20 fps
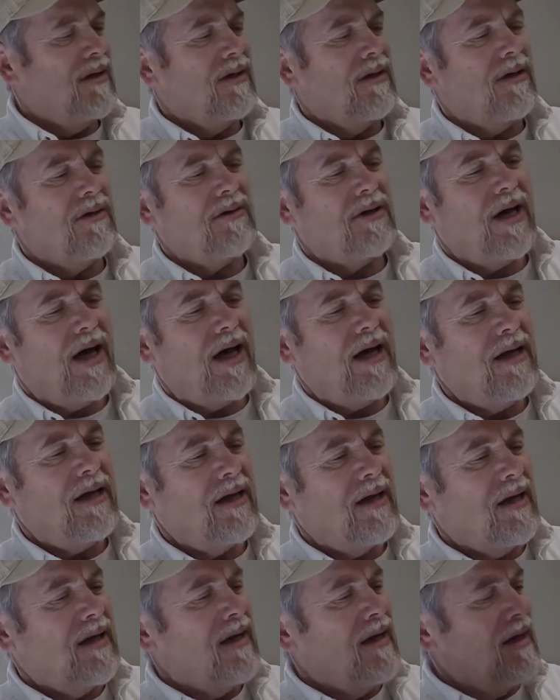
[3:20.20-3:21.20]
Okay,
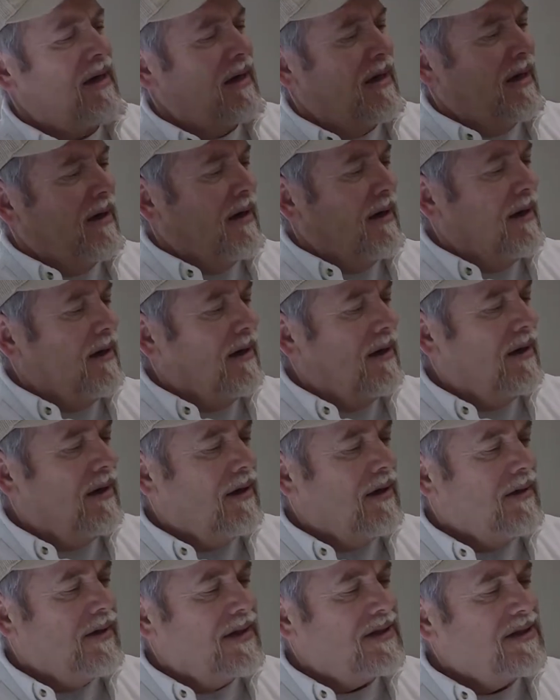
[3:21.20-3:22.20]

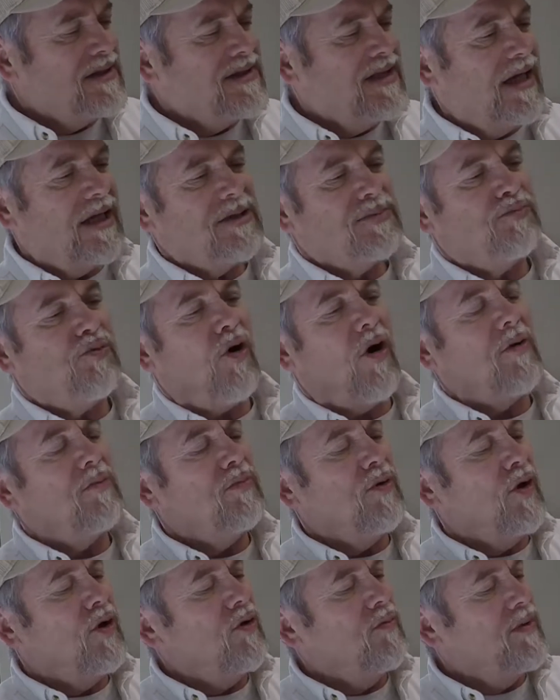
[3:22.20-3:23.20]
this one says Pro
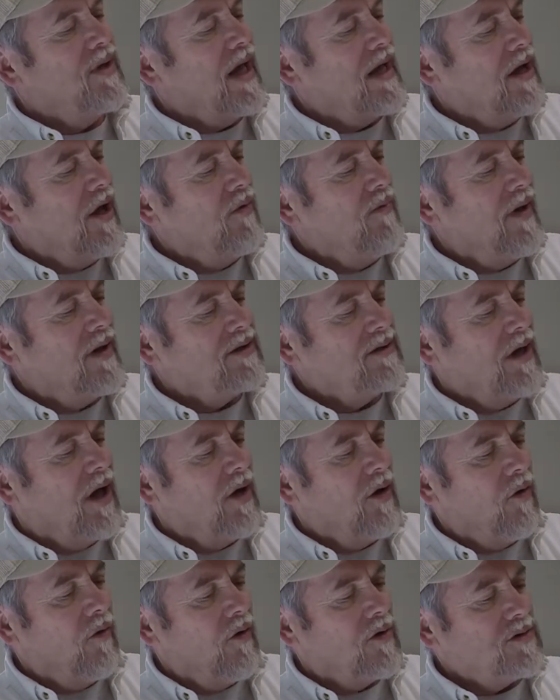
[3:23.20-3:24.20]
Blue, but I know that not
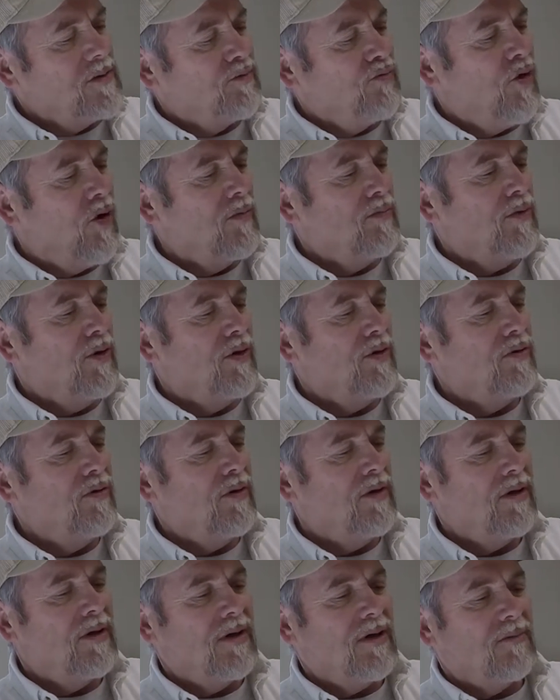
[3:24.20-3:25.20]
all those are Pro
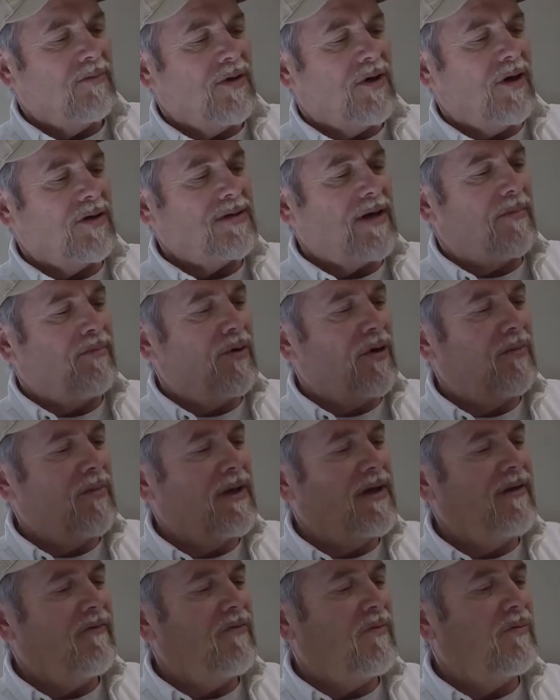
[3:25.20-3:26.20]
Blue because I put them
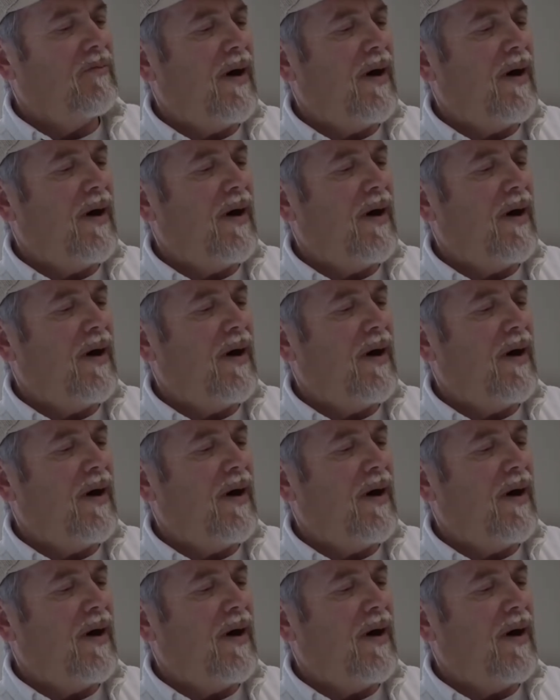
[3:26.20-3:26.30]
in different